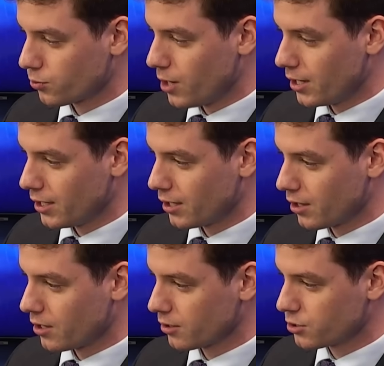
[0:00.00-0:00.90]
riding in
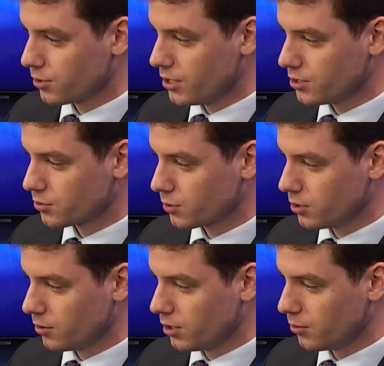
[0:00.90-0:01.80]
along the trades as we're
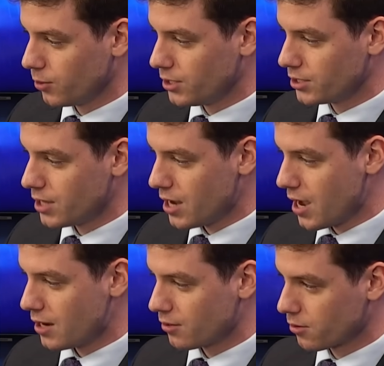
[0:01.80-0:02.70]
going into Wednesday
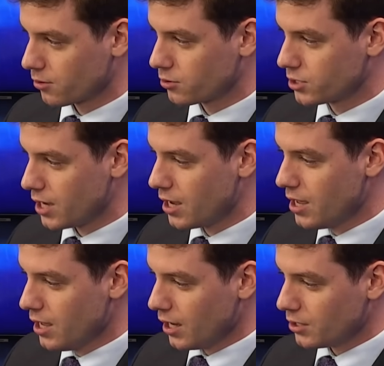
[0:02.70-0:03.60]
and Thursday.
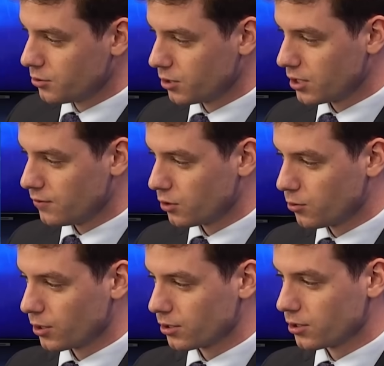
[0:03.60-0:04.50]
I do want to give you a
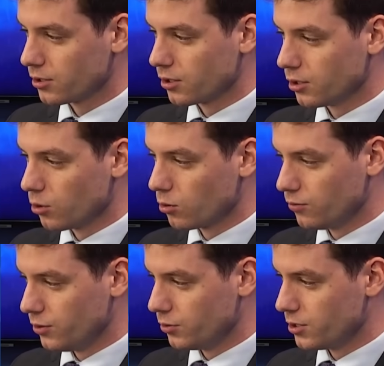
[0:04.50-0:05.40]
quick look at the local
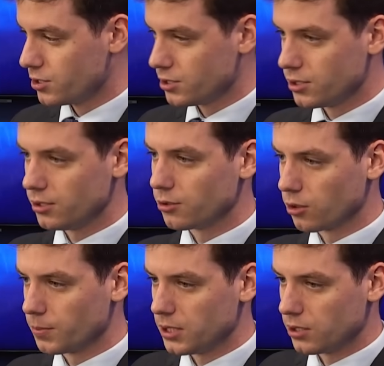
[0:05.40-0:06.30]
view. This is the
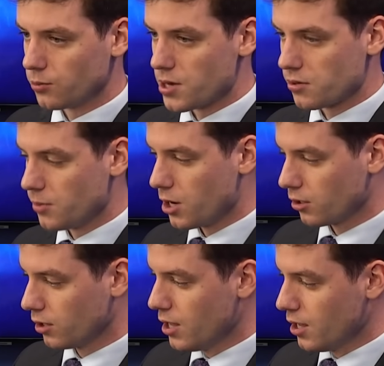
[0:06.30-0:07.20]
European weather
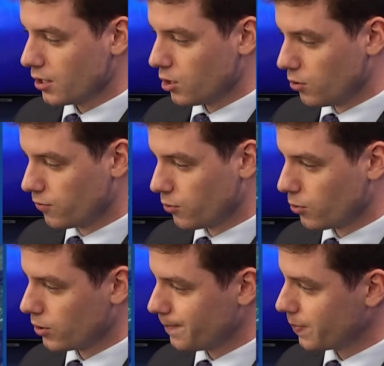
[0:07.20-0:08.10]
model. Going
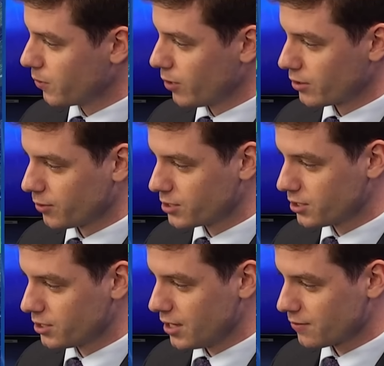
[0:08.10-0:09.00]
forward, throughout the rest
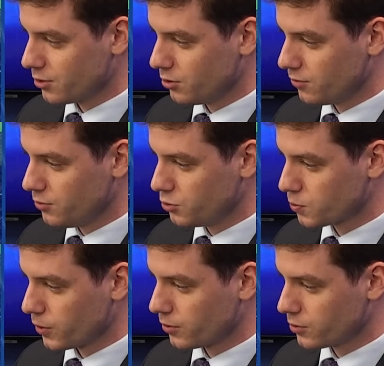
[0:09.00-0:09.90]
of this afternoon, a few
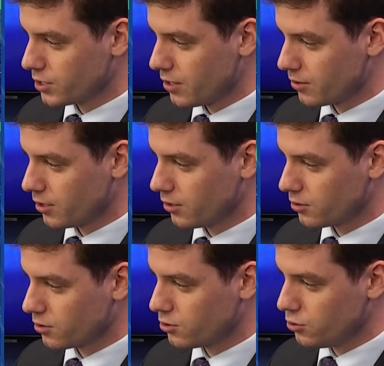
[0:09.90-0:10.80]
sprinkles out
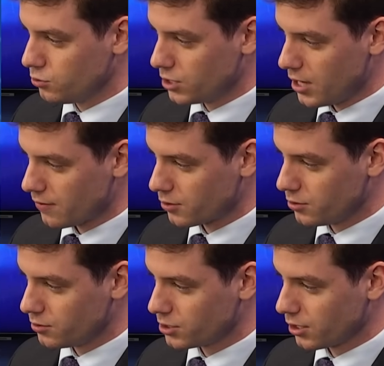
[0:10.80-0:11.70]
there. Tuesday
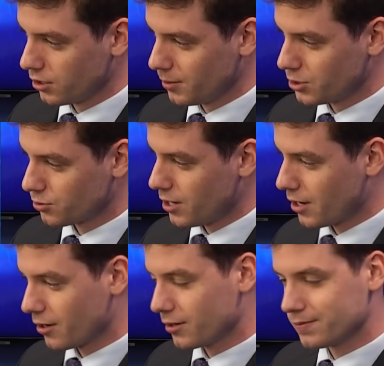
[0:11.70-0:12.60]
afternoon is a little bit
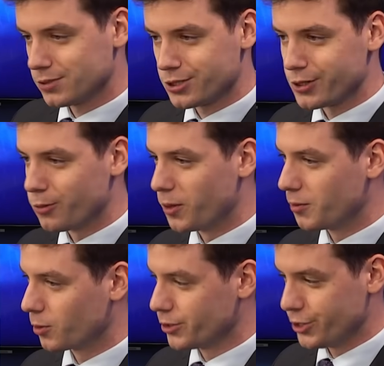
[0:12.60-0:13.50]
drier, still
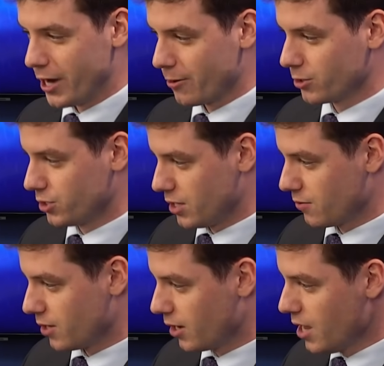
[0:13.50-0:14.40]
windward showers
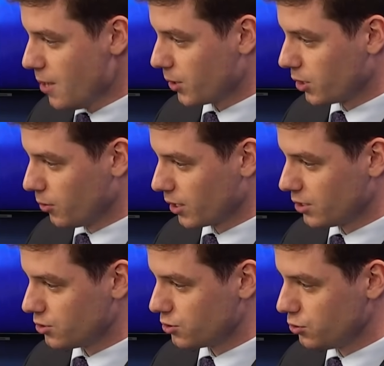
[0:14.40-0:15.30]
out there. But going
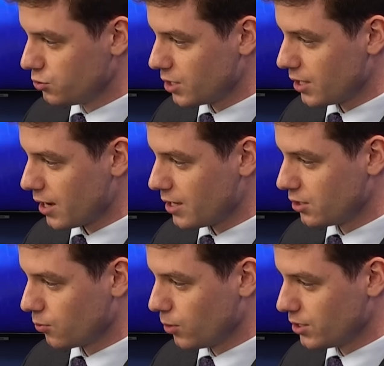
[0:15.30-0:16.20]
into Tuesday night
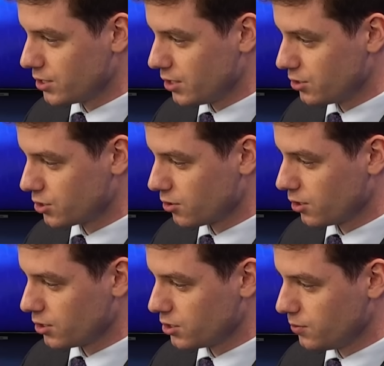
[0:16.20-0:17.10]
into Wednesday, you're
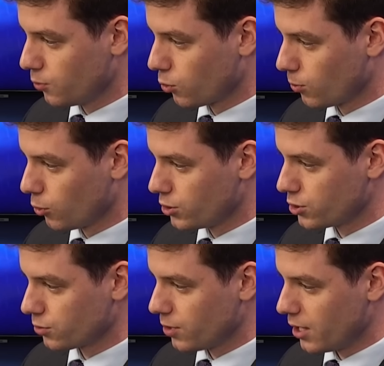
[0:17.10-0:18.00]
starting to see more
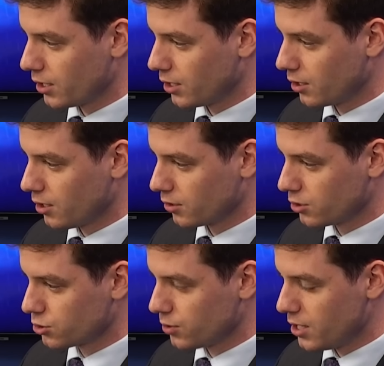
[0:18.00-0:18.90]
moisture riding in along
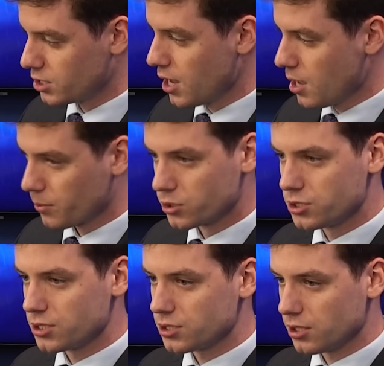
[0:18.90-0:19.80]
the trades,
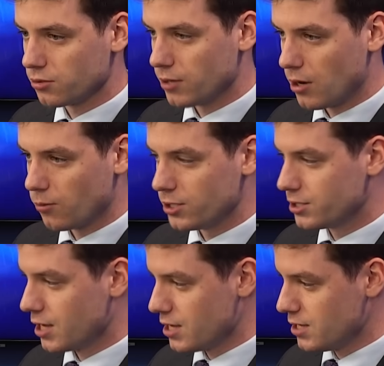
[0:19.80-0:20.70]
persisting throughout
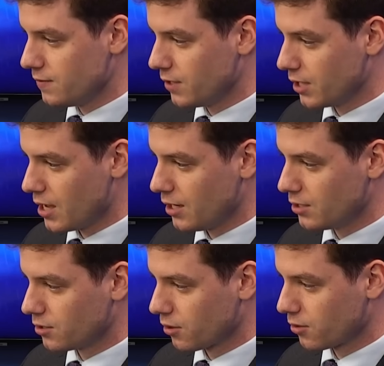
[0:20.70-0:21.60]
Wednesday evening and
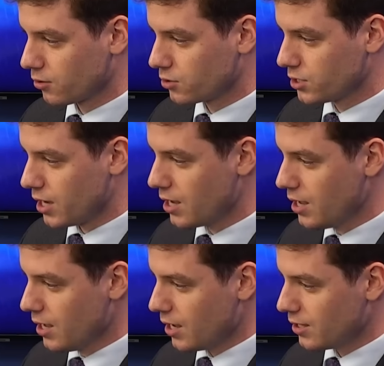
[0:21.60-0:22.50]
into Thursday.
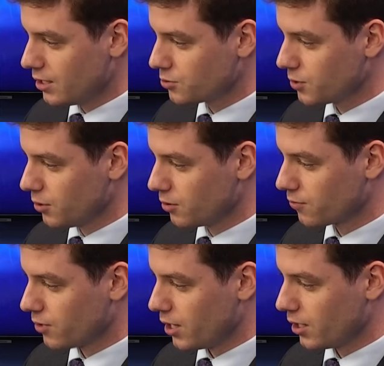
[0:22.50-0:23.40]
And then as we go into
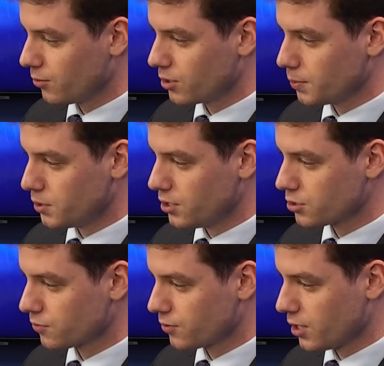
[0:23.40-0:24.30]
Friday, with the
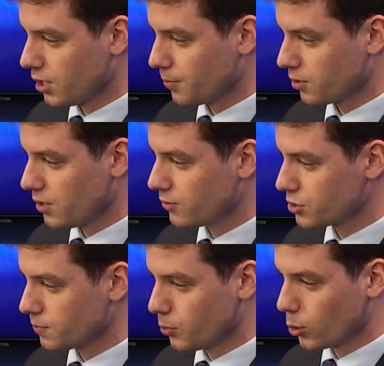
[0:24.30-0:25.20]
potential for that upper level
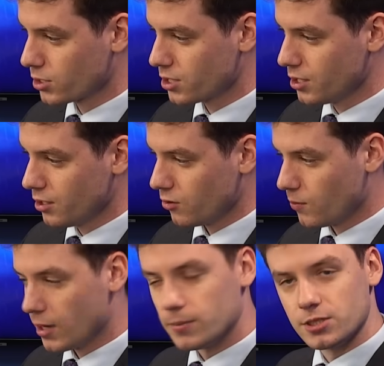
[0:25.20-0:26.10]
support, we
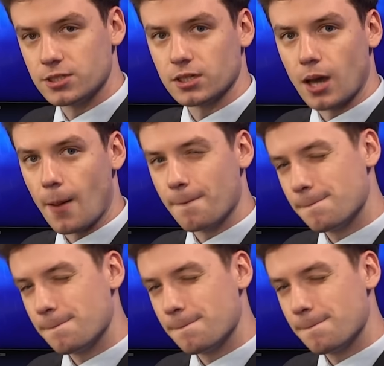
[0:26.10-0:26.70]
might be seeing a,